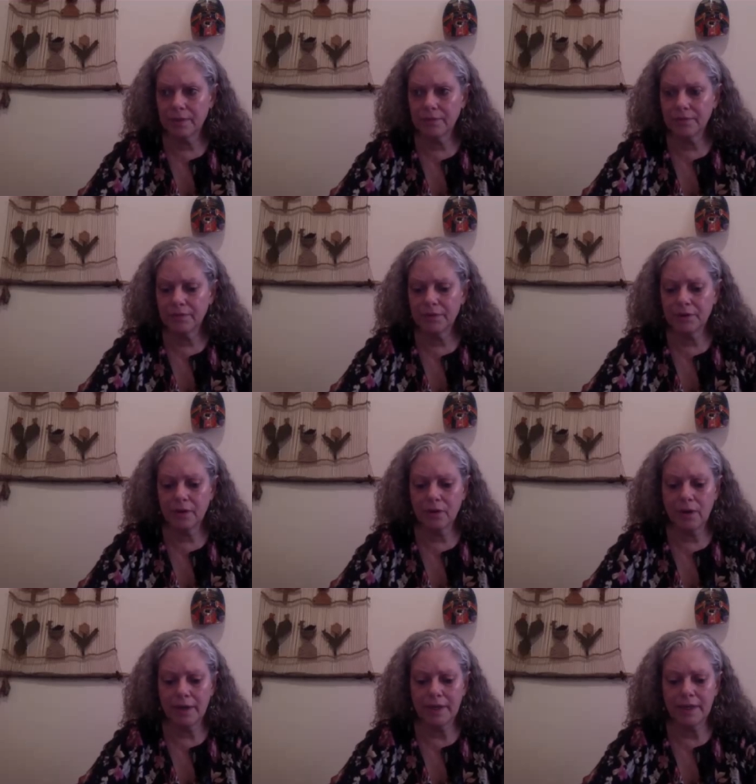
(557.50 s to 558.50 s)
You know,
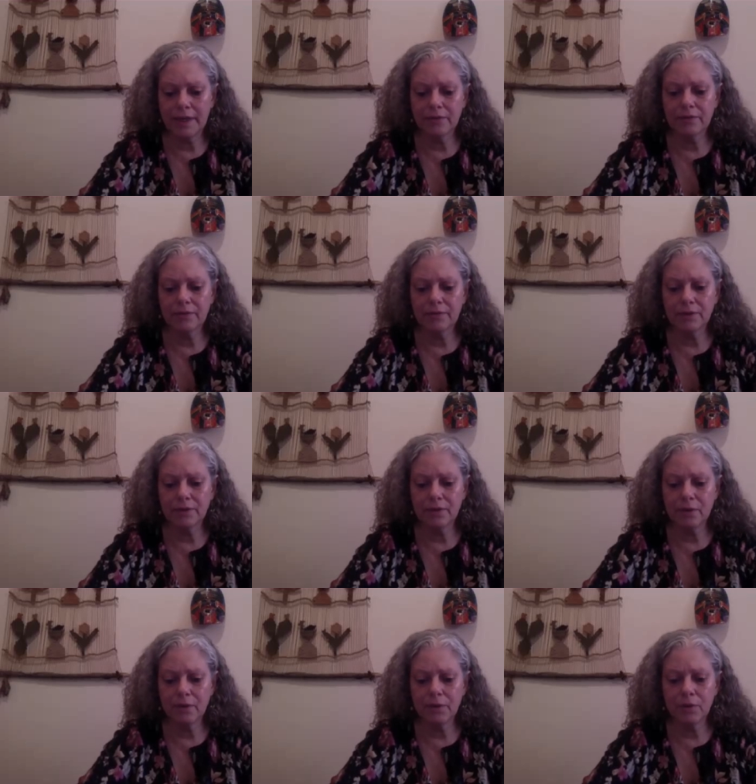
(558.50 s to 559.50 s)
I hear that, you know,
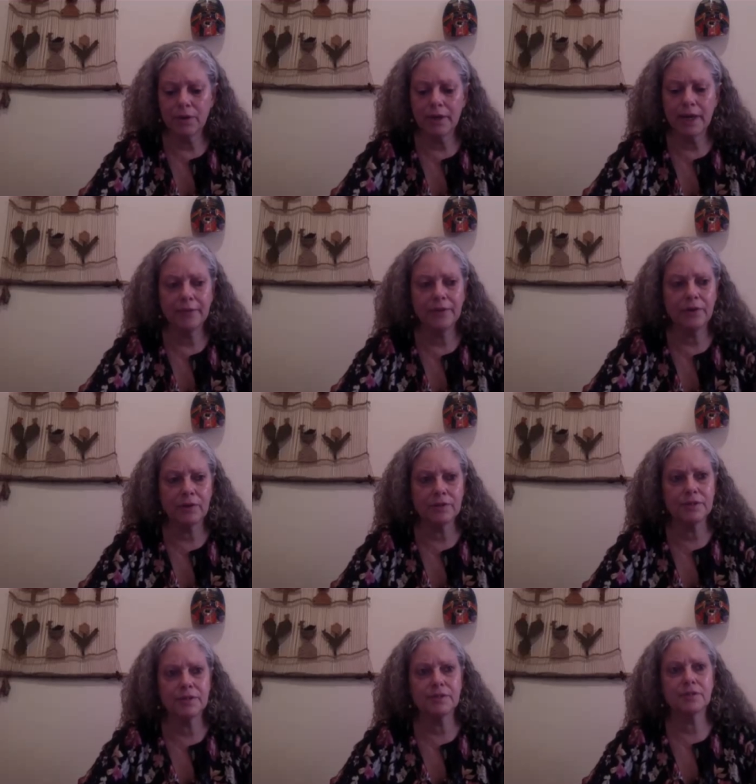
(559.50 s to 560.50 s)
on the one hand, the
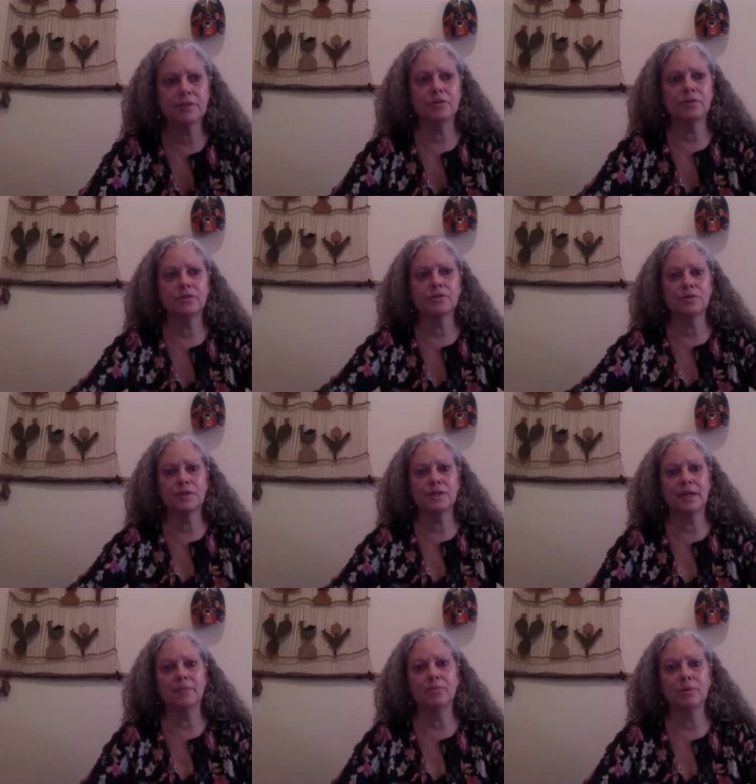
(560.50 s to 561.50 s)
narcissist can look so
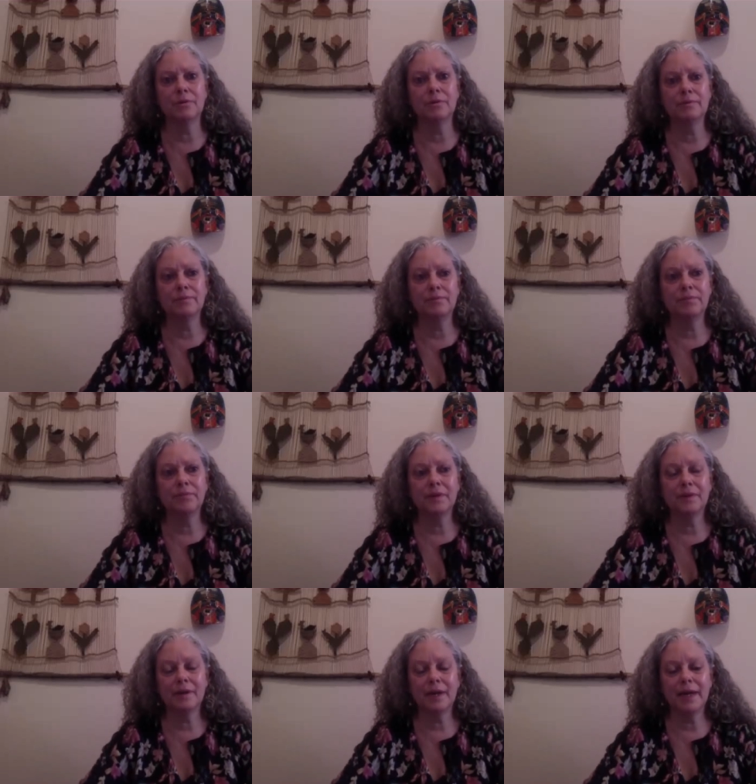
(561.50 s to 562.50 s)
stable.
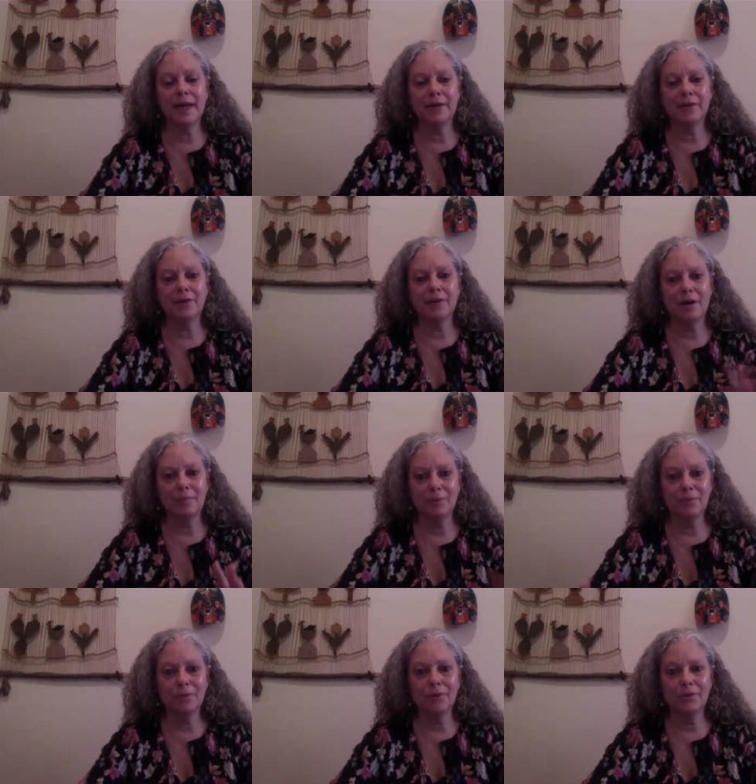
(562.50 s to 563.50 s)
I had a
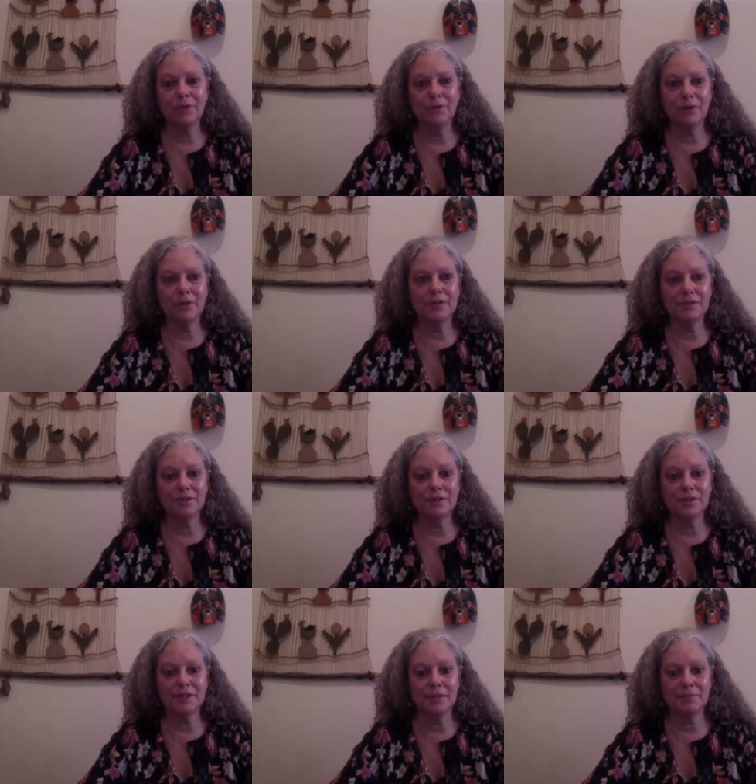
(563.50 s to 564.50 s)
couple where the narcissist
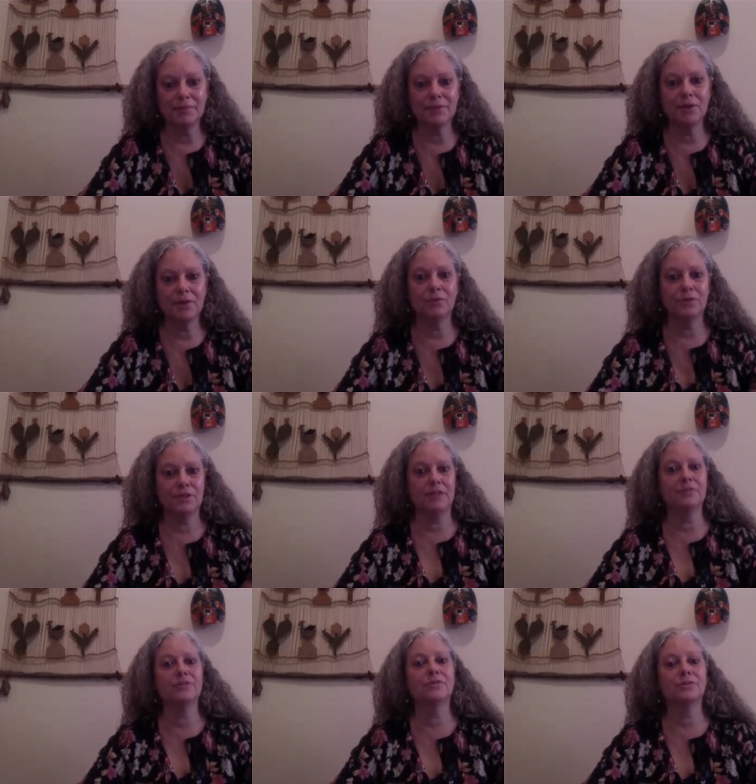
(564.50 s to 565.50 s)
seemed so
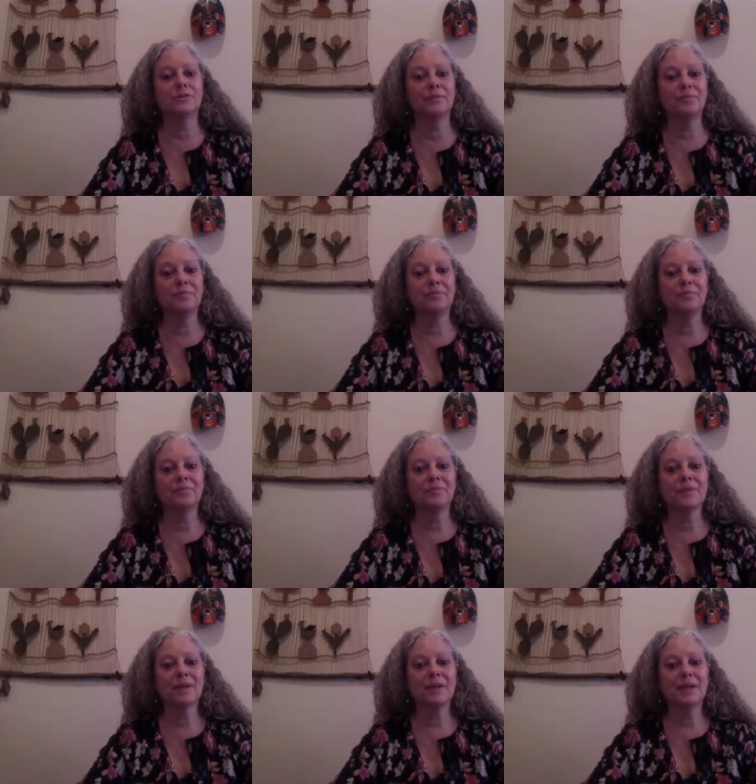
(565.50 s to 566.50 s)
centered,
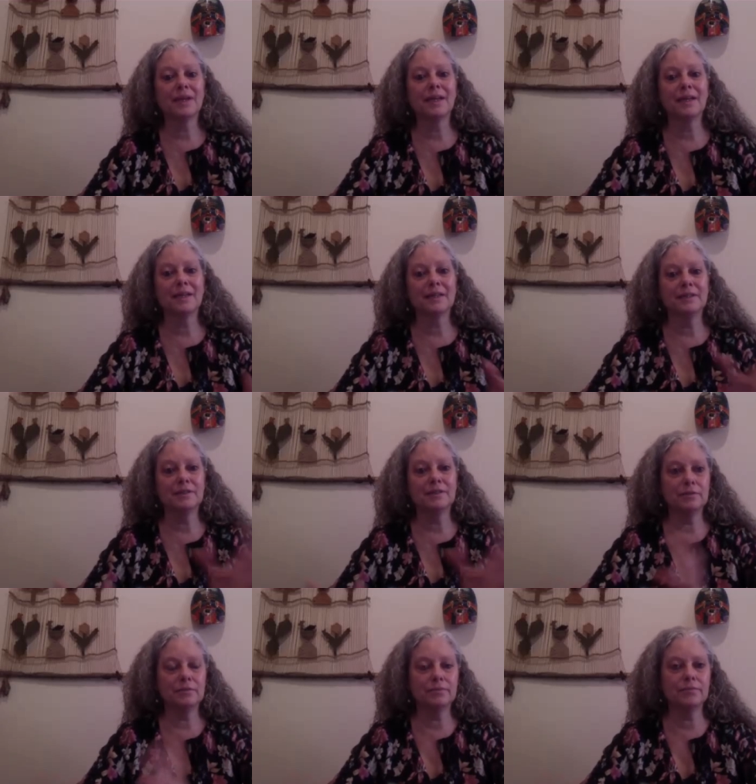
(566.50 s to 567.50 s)
and
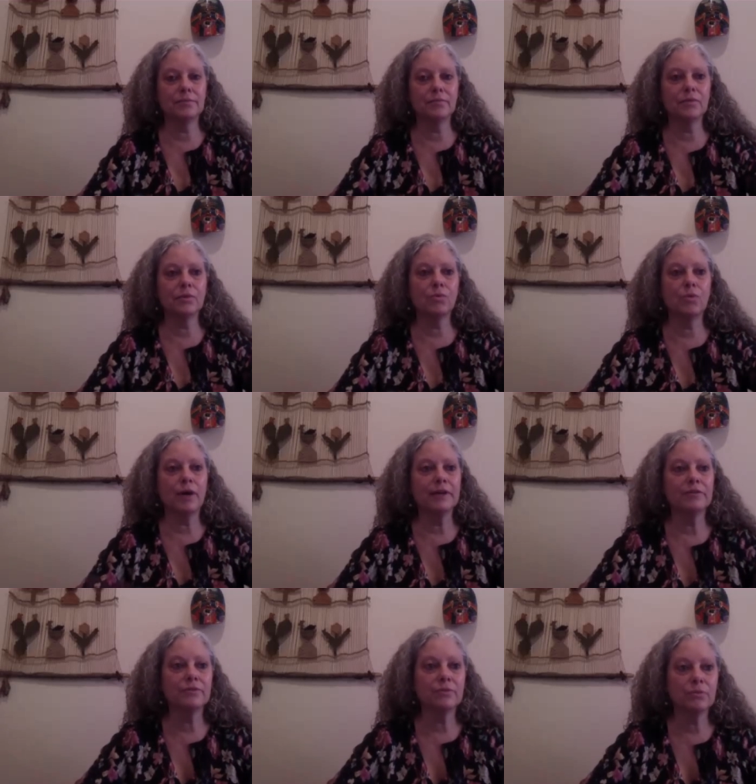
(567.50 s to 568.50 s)
the
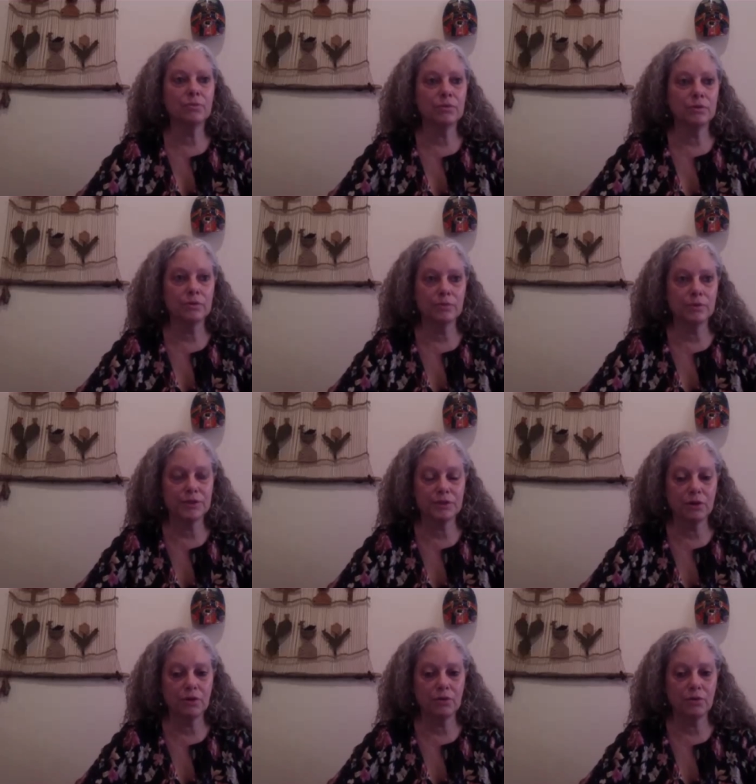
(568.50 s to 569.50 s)
wife was
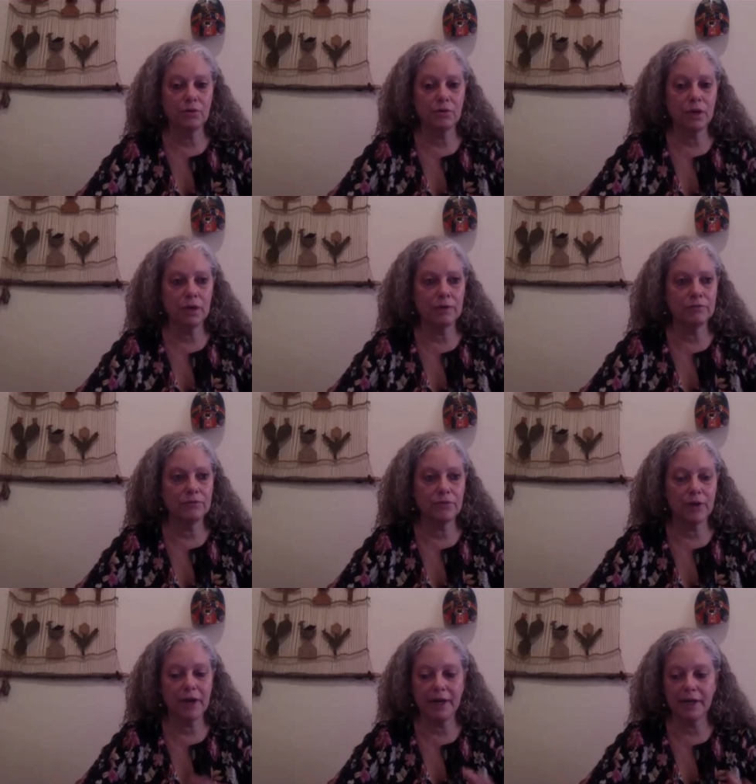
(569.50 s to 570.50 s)
so
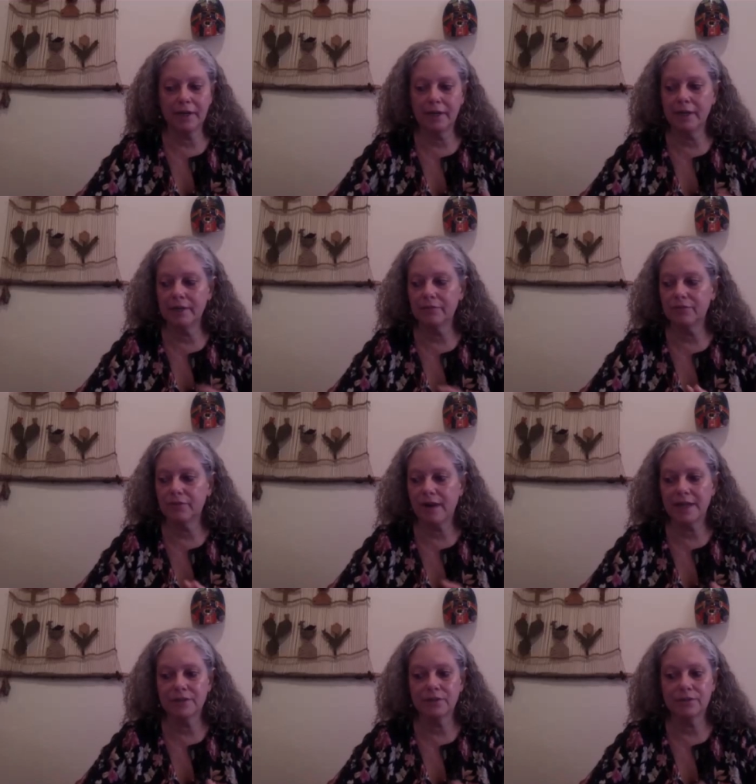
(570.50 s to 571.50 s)
afraid and
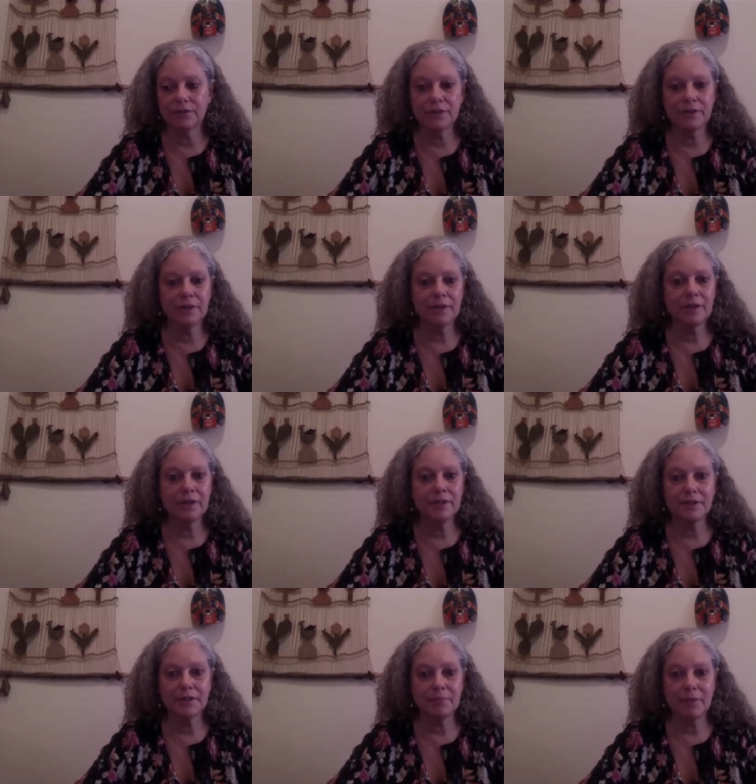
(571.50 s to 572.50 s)
frazzled and
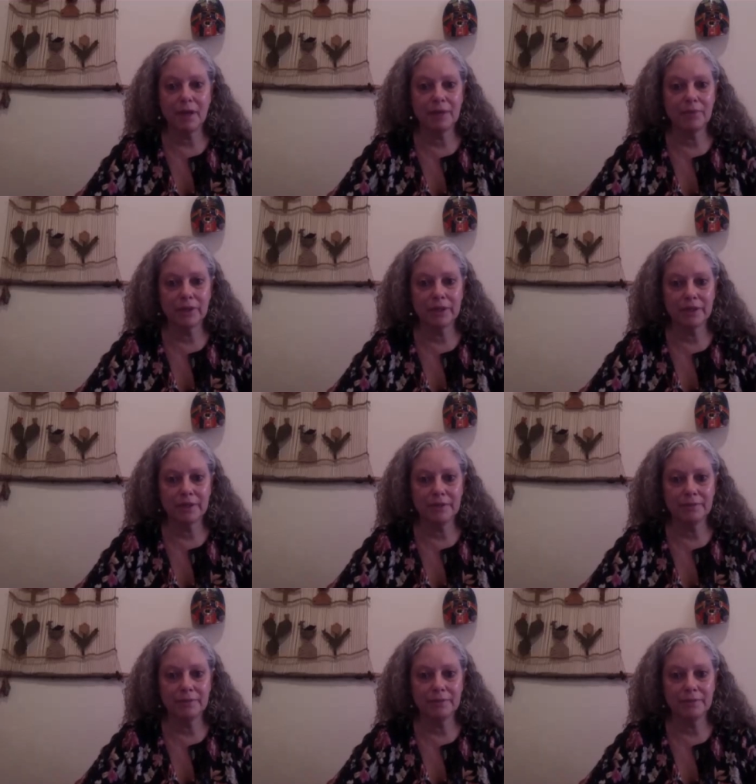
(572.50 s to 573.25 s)
discombobulated.